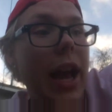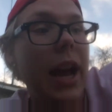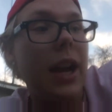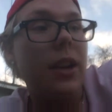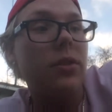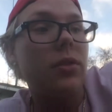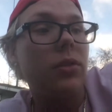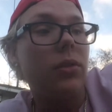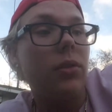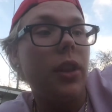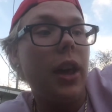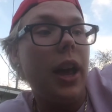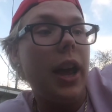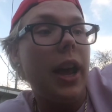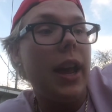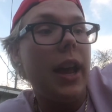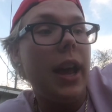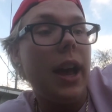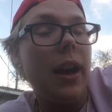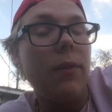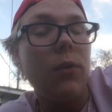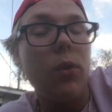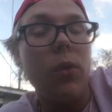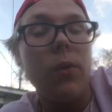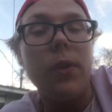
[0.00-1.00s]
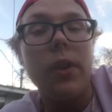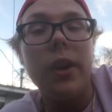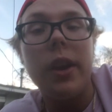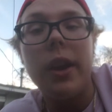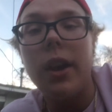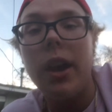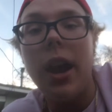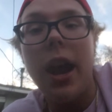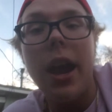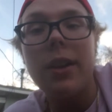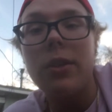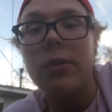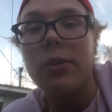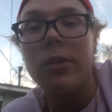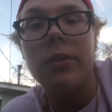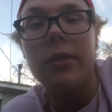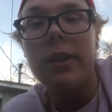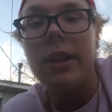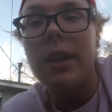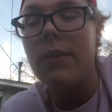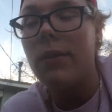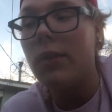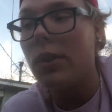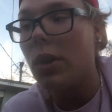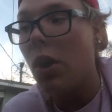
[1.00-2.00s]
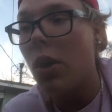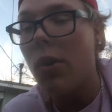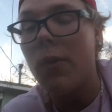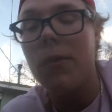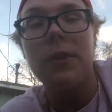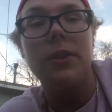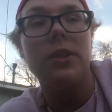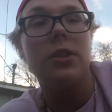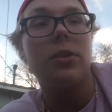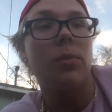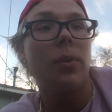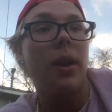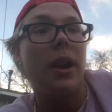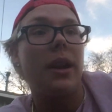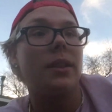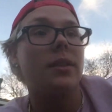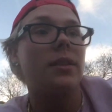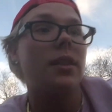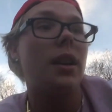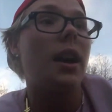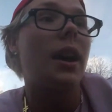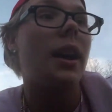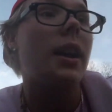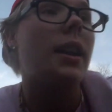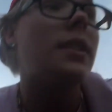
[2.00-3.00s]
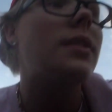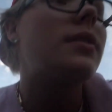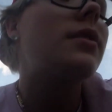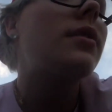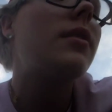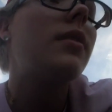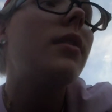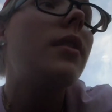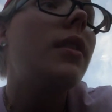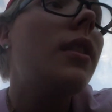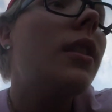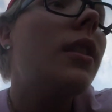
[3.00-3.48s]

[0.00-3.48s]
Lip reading: axle that I have over here. I don't even know if it's the right size.